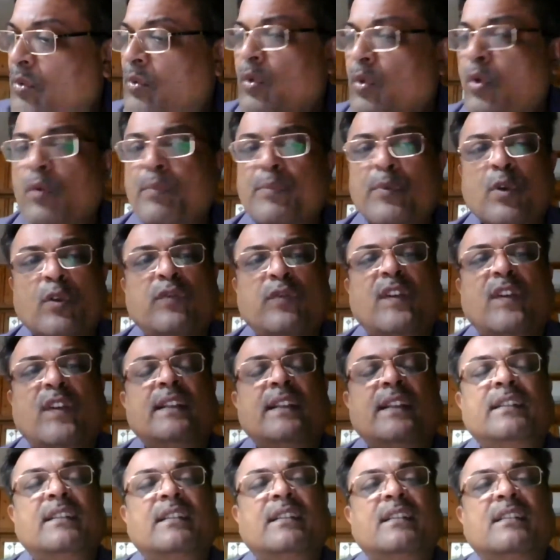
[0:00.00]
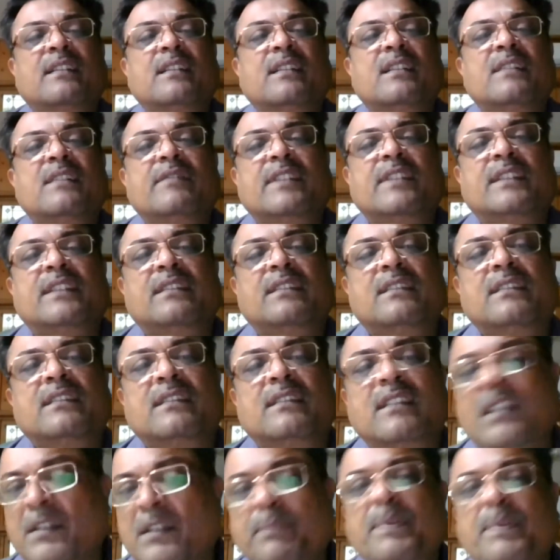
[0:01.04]
whom you file the return with,
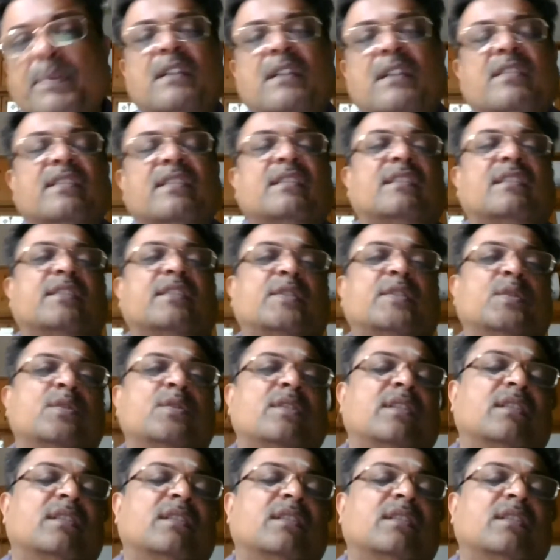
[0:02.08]
that person should